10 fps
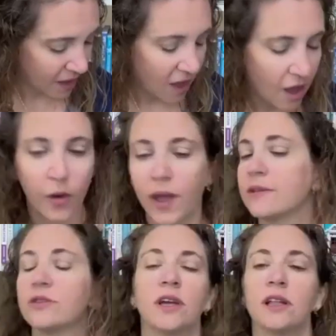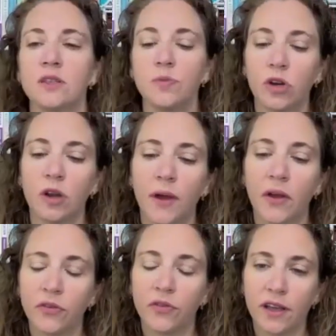Okay, so tell us more about
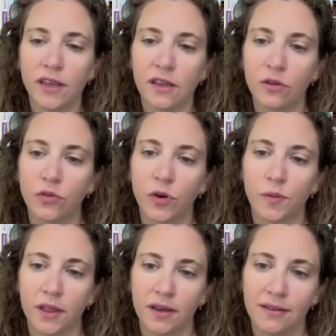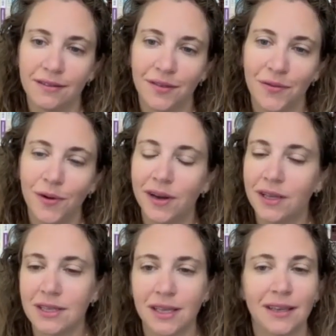the Flying Eagle formula. What
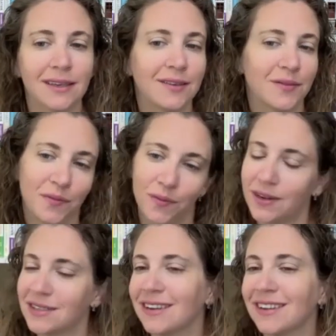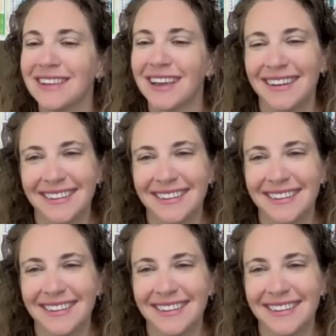is it? What does it entail?